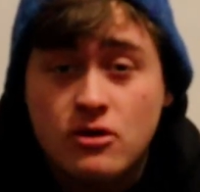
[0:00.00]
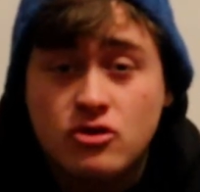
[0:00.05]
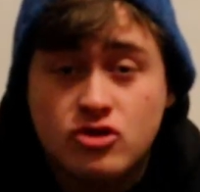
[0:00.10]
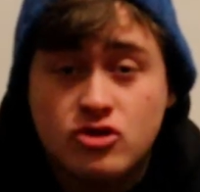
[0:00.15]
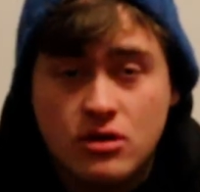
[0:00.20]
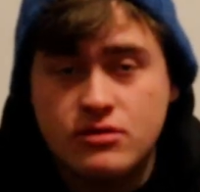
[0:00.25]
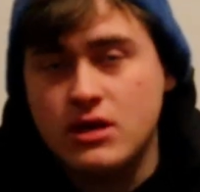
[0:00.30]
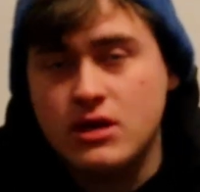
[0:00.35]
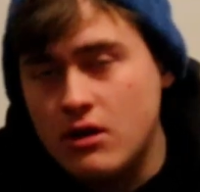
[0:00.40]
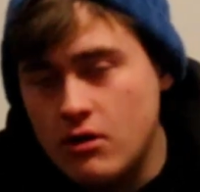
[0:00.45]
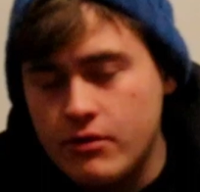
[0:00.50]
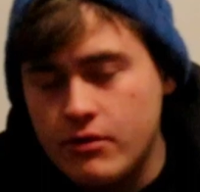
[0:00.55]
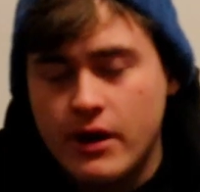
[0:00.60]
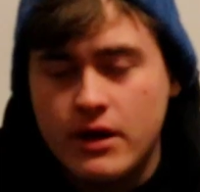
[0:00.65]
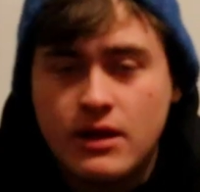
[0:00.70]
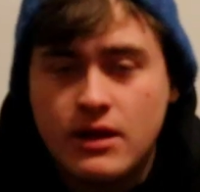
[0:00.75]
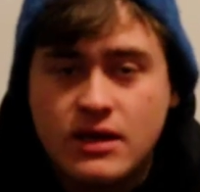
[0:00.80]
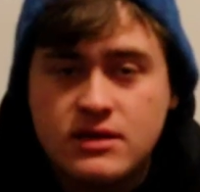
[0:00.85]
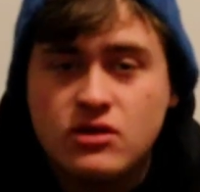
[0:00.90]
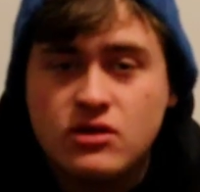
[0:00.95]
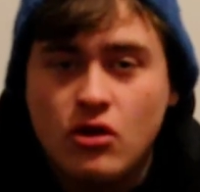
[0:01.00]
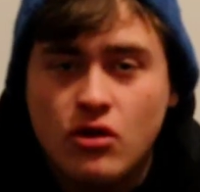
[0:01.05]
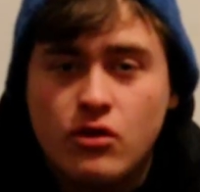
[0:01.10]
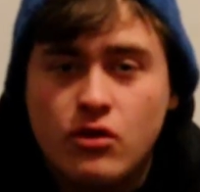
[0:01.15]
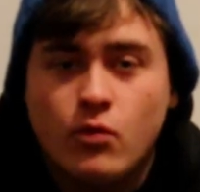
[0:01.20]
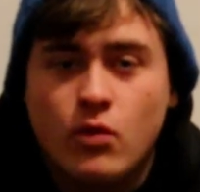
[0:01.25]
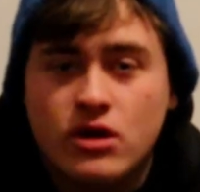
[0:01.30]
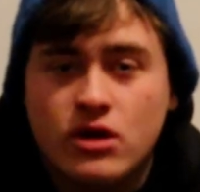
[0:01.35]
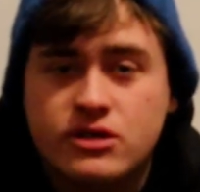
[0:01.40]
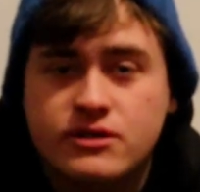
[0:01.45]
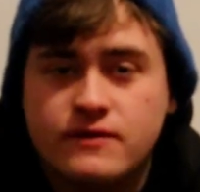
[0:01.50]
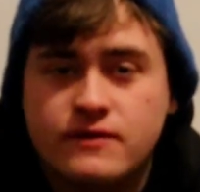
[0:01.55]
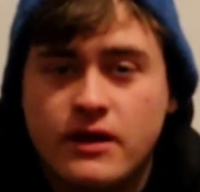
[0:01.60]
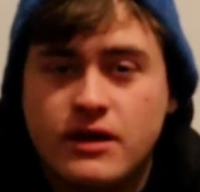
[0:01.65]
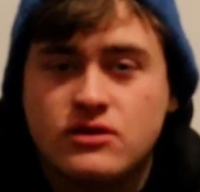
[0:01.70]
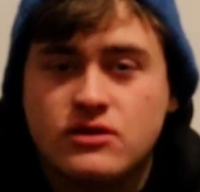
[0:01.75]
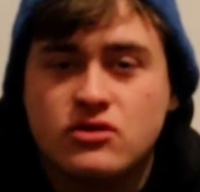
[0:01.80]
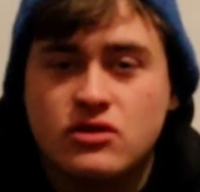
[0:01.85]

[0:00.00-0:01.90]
So I was like, alright, that's not the worst thing.